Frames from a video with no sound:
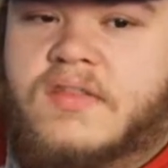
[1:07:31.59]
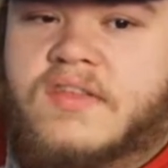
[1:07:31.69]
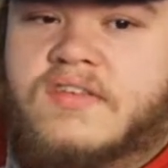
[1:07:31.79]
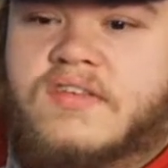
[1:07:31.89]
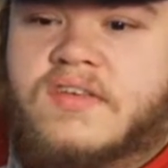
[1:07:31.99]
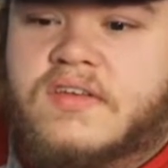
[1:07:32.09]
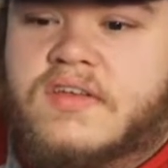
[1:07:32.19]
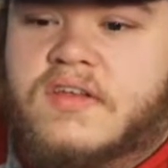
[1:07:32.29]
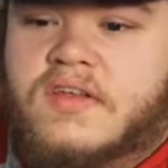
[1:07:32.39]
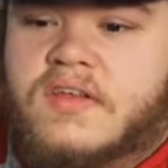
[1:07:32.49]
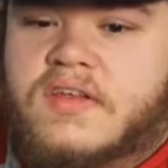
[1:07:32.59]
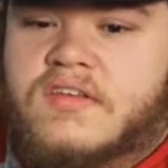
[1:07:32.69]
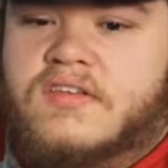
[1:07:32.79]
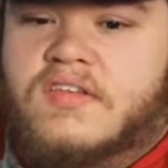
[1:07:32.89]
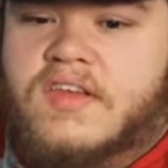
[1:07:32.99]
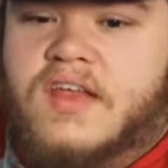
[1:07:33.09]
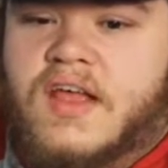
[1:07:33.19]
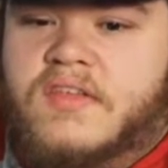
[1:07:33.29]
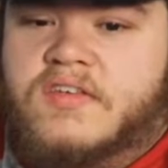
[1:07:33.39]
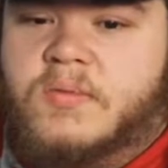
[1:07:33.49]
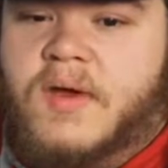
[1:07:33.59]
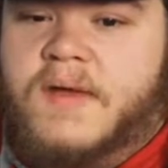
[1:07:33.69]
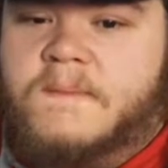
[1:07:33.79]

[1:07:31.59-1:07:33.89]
this to see how this went.